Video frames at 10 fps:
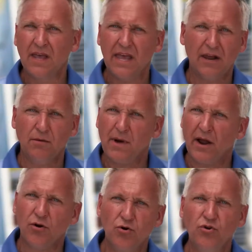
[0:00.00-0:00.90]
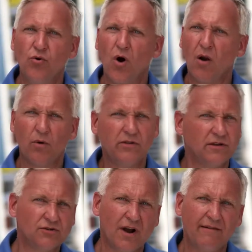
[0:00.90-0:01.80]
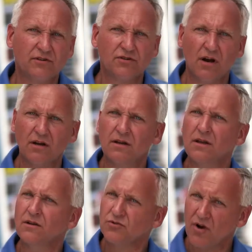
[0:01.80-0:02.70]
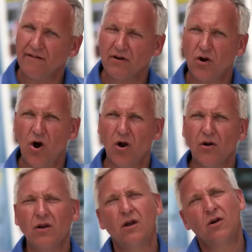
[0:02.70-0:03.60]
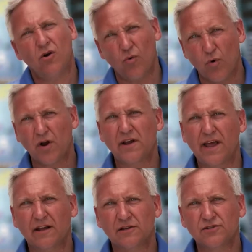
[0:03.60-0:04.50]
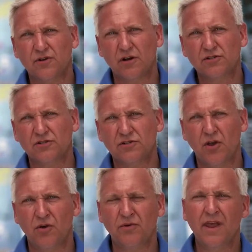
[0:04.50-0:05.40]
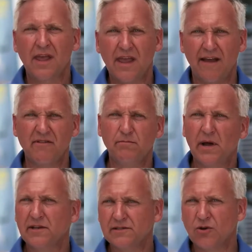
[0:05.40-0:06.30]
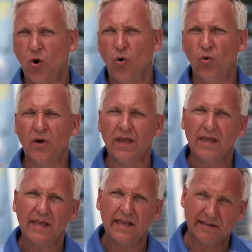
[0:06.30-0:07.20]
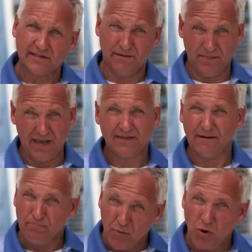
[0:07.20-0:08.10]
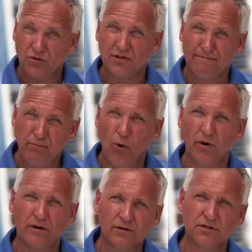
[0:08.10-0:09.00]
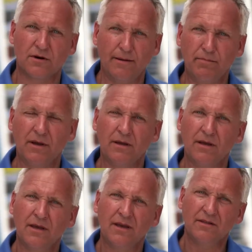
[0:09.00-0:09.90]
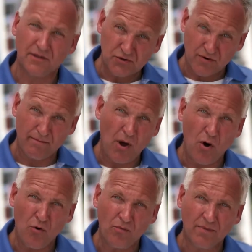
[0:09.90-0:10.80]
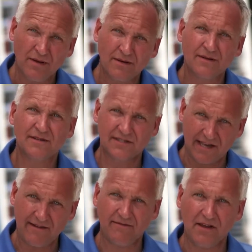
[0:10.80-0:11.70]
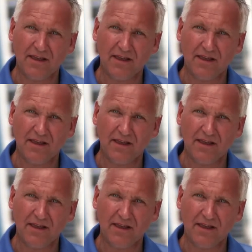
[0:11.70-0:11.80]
And no matter who you are, whether you drive a truck, drive a car, or work in that construction zone, everybody's goal is to make the most important trip, the trip home, safely.